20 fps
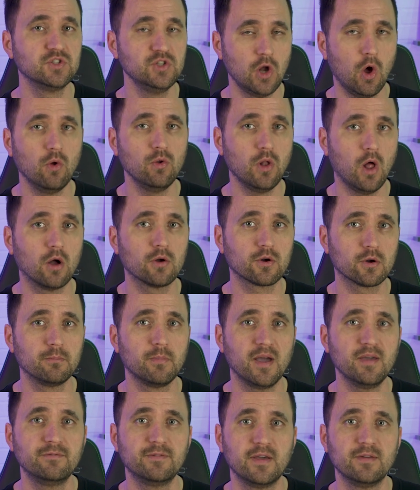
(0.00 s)
no longer
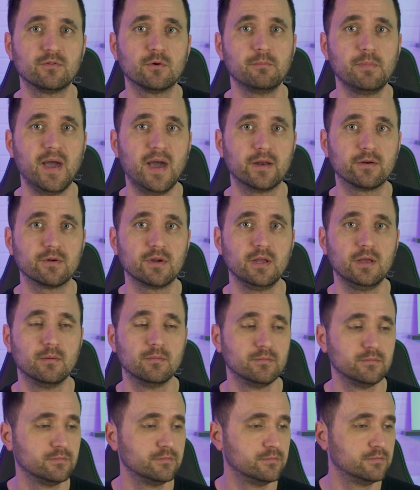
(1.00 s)
my favorite battery.
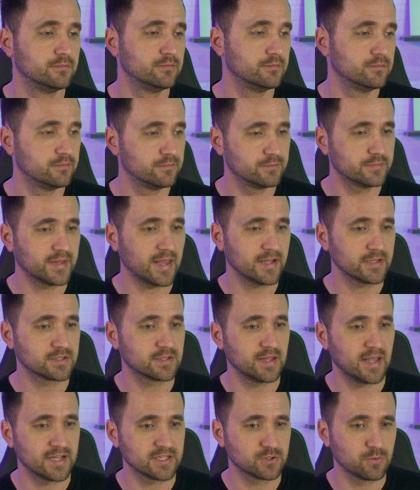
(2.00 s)

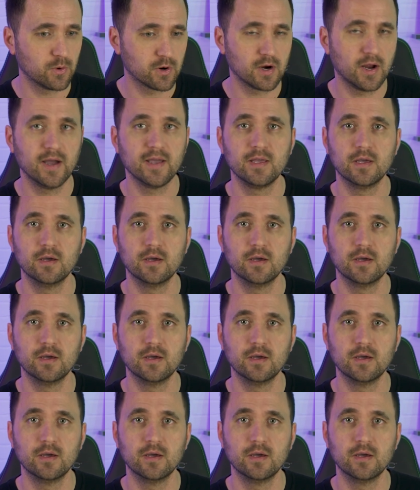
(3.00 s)
That's where I